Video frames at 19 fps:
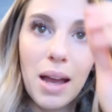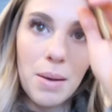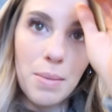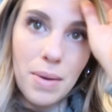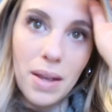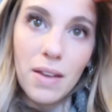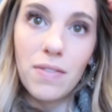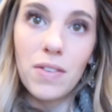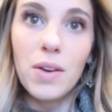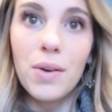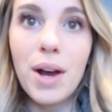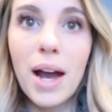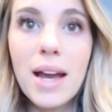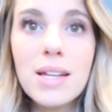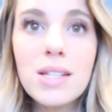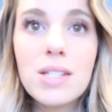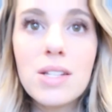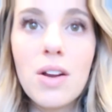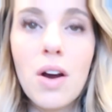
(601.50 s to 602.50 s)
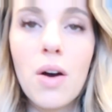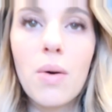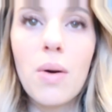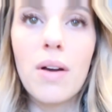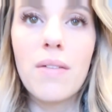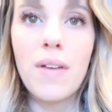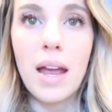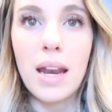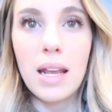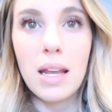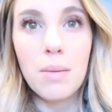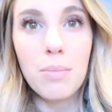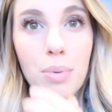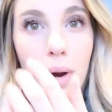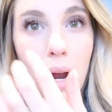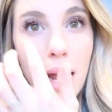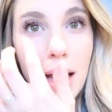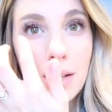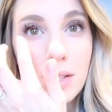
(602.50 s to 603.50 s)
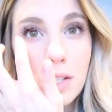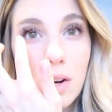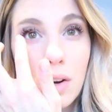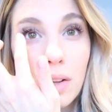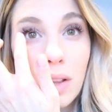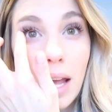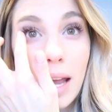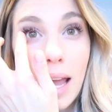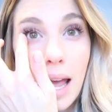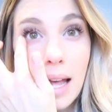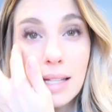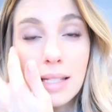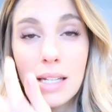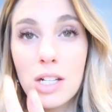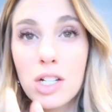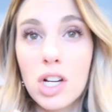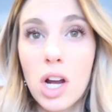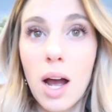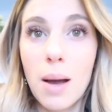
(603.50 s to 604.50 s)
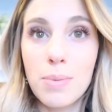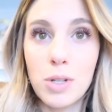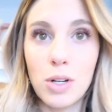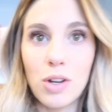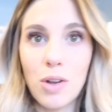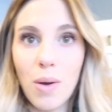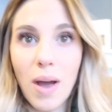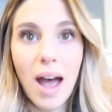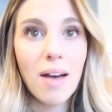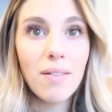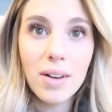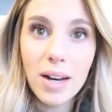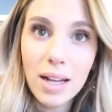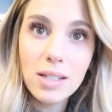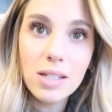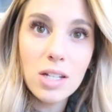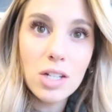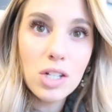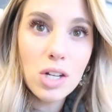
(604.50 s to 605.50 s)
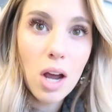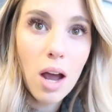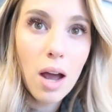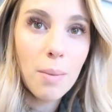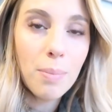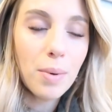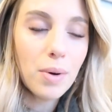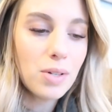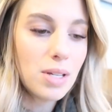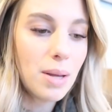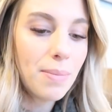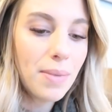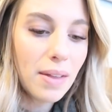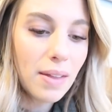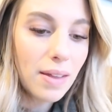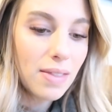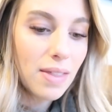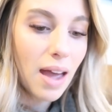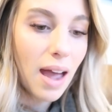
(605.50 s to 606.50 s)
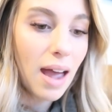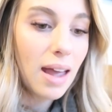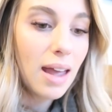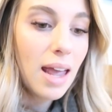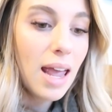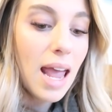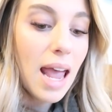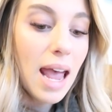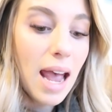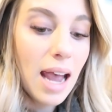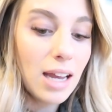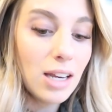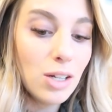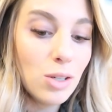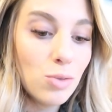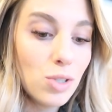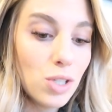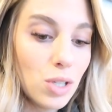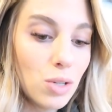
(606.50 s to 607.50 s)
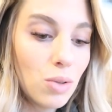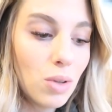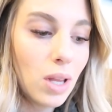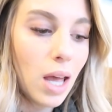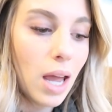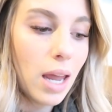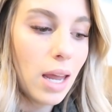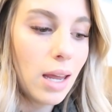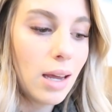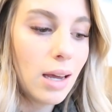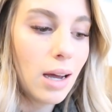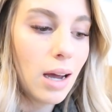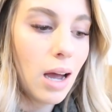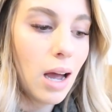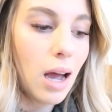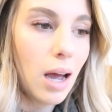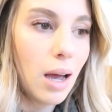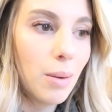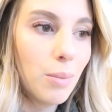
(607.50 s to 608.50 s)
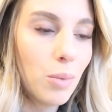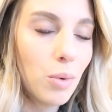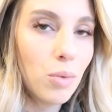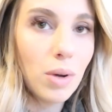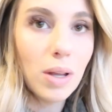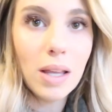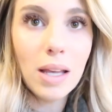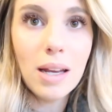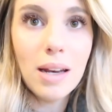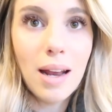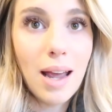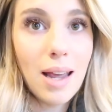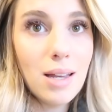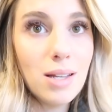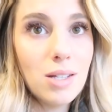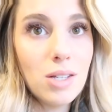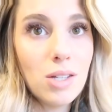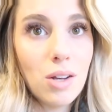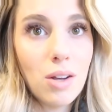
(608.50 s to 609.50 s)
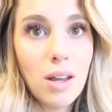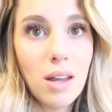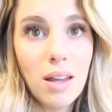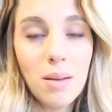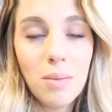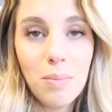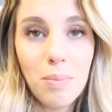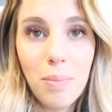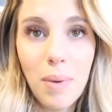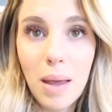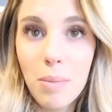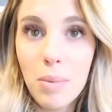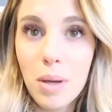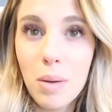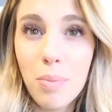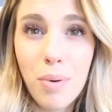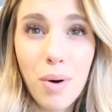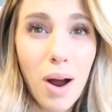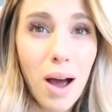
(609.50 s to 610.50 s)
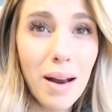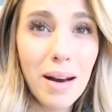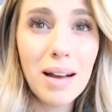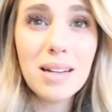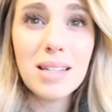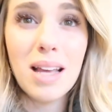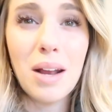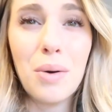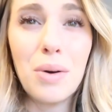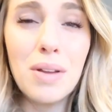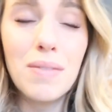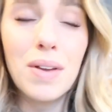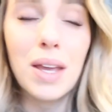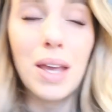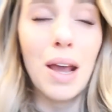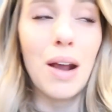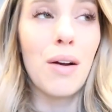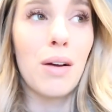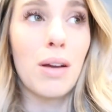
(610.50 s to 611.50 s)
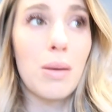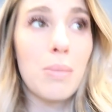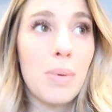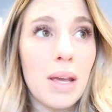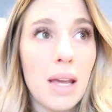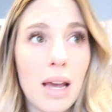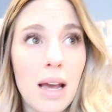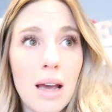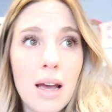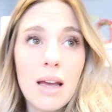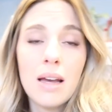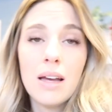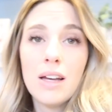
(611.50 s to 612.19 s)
If you guys know of any brands or like Etsy shops, or you have an Etsy shop or something like that, and you do like really nice looking baby products, I don't even care, it could be